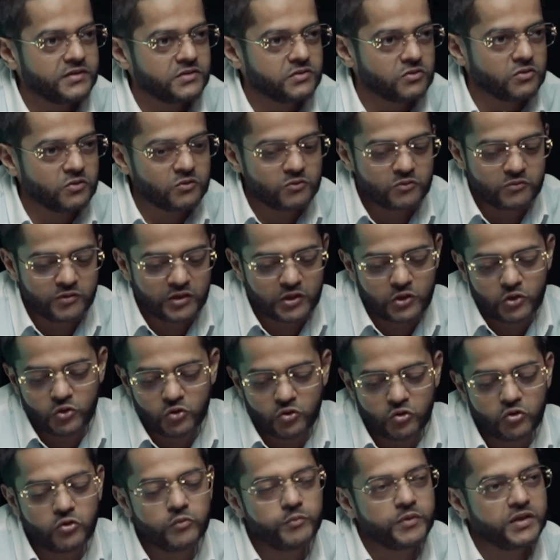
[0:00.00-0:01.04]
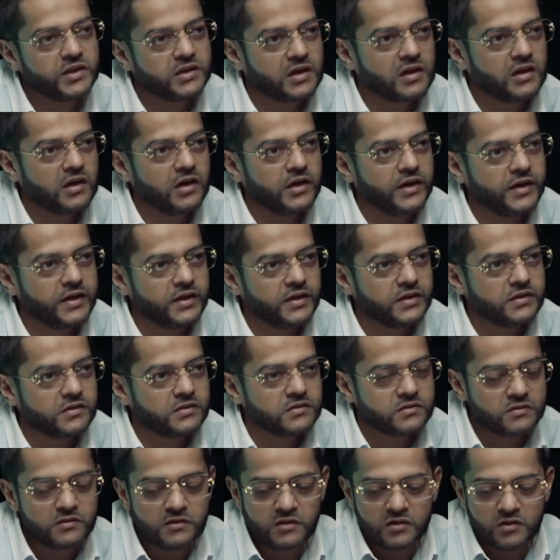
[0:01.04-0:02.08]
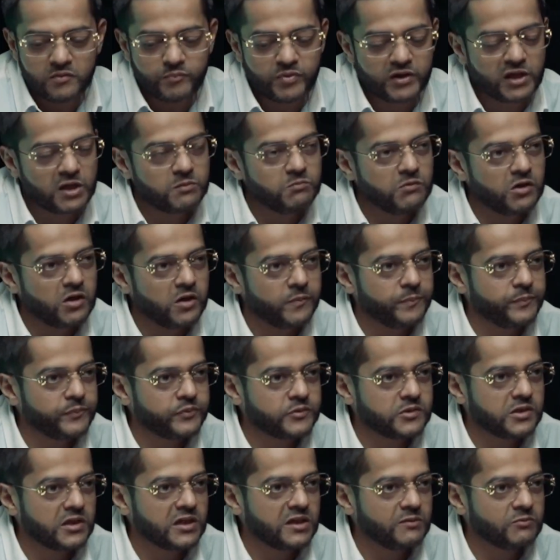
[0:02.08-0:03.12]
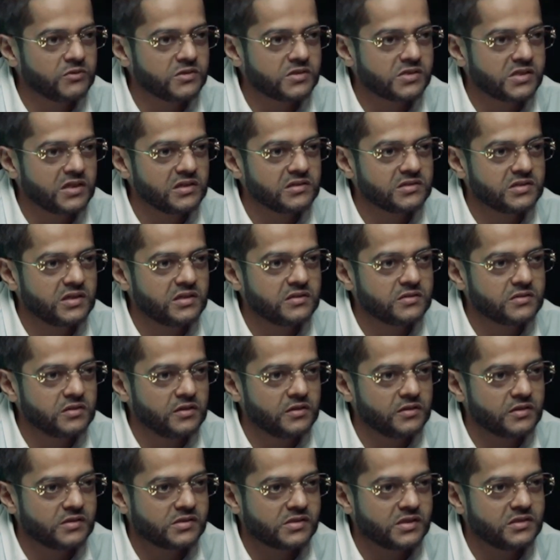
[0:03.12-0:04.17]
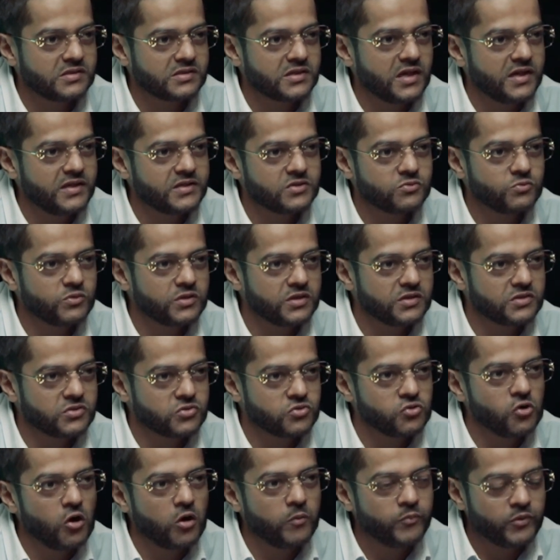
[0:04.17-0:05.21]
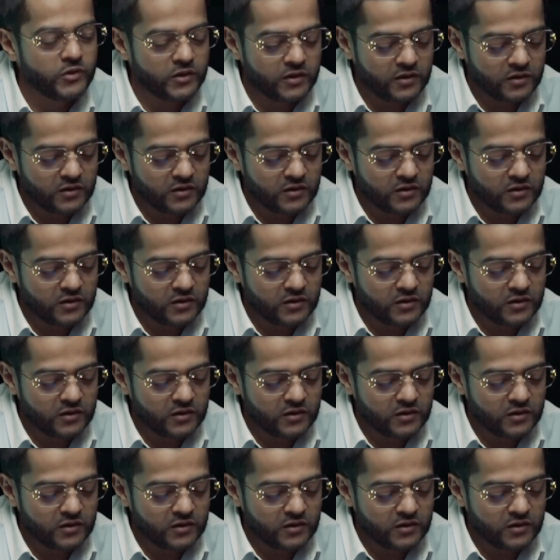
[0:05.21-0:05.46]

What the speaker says: We go meet the client, pick him up, take him to the sales center. The sales guy is doing his job.